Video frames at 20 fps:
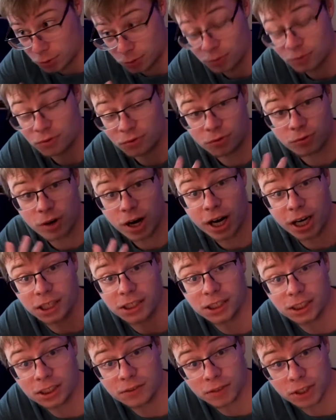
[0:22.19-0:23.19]
frying
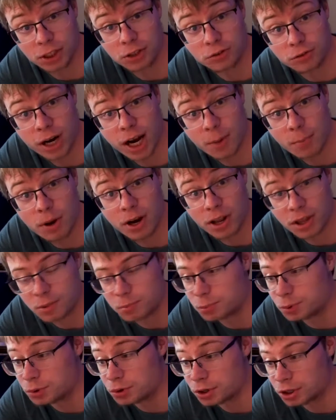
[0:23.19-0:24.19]
the living crap out of the
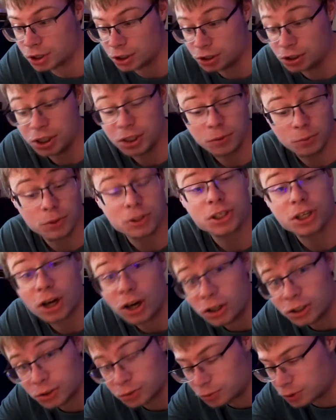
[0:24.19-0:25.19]
board, you need what's
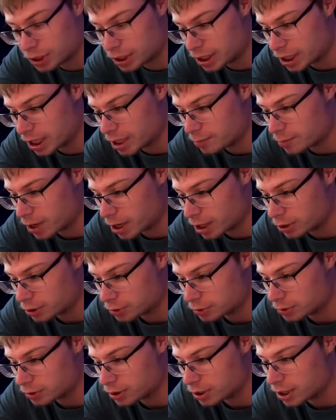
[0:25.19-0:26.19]
called a relay
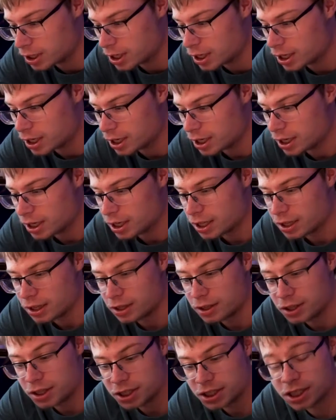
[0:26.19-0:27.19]
module.
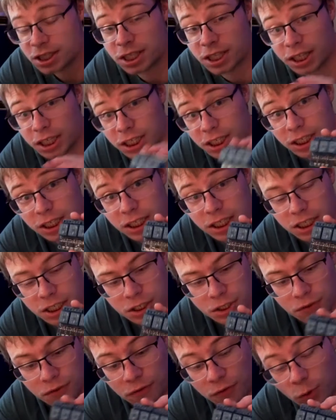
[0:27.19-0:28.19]
This thing
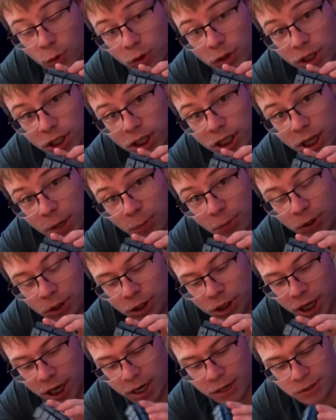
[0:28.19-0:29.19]
is 4 separate
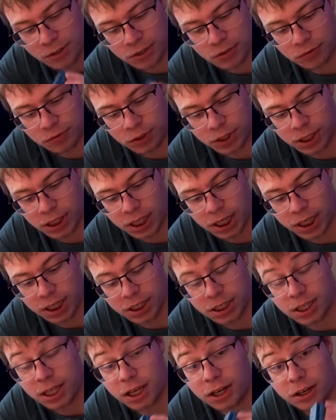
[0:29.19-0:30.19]
channels of
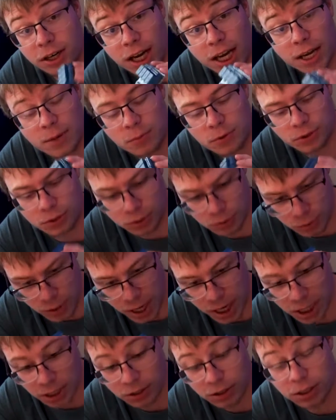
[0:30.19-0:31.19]
relays that are able to
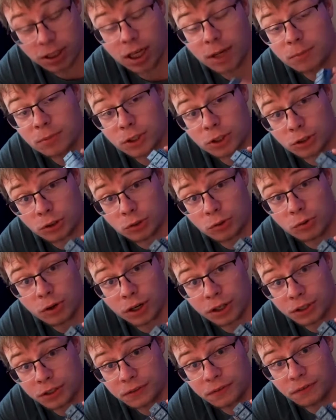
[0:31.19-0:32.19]
handle up to
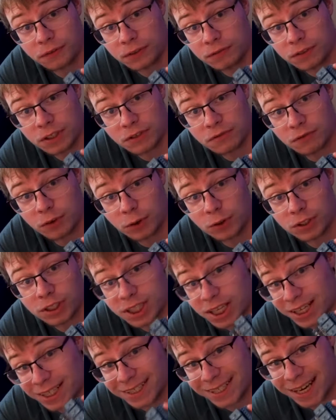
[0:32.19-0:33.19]
250 volts
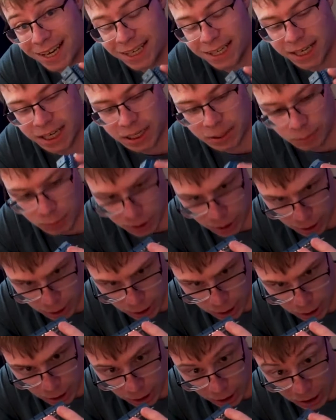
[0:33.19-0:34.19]
at 10 amps
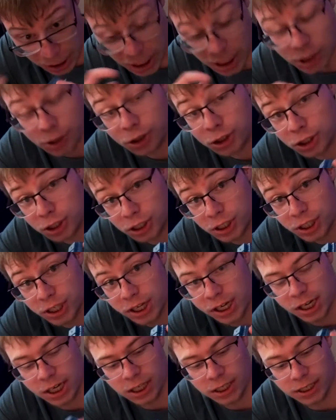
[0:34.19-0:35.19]
each.
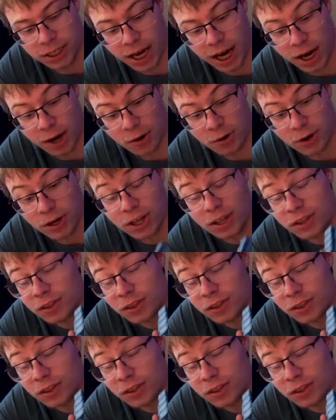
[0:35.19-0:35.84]
Now,